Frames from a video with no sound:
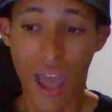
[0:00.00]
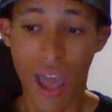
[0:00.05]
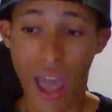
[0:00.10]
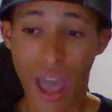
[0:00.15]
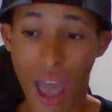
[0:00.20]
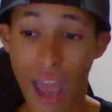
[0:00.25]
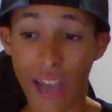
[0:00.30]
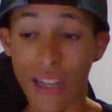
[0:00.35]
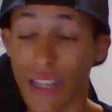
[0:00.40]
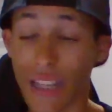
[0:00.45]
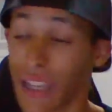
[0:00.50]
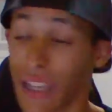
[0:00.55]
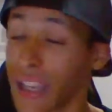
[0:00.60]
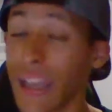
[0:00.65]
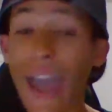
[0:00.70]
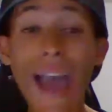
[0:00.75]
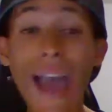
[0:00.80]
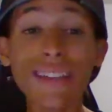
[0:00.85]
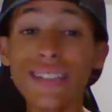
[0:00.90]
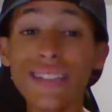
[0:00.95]
and it
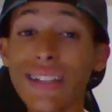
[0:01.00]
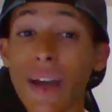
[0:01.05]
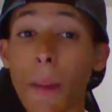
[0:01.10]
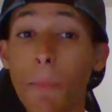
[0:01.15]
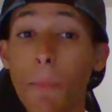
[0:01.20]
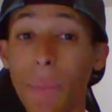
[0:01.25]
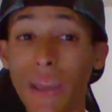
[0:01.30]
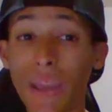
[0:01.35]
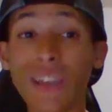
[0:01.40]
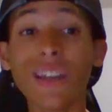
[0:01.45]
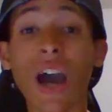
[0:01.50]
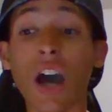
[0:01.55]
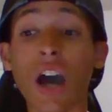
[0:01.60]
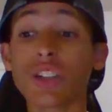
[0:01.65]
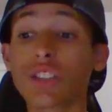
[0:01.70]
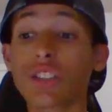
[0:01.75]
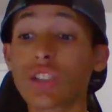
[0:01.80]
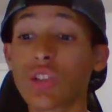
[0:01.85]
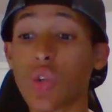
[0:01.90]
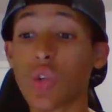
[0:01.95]
ended up being a
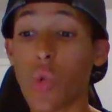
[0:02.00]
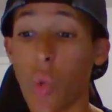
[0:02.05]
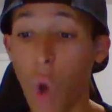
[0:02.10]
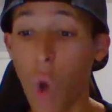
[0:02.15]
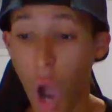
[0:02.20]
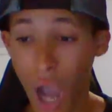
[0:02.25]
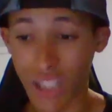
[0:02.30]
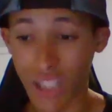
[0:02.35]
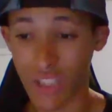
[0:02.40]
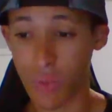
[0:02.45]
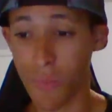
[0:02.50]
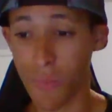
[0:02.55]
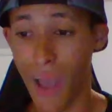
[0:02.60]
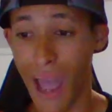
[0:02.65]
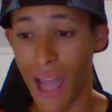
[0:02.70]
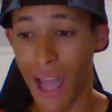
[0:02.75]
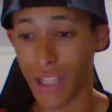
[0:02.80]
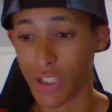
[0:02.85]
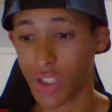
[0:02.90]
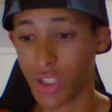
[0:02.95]
squash
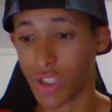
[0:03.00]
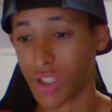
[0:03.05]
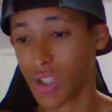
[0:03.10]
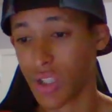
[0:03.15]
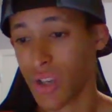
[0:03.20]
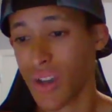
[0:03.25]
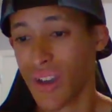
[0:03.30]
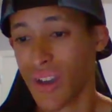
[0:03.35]
match,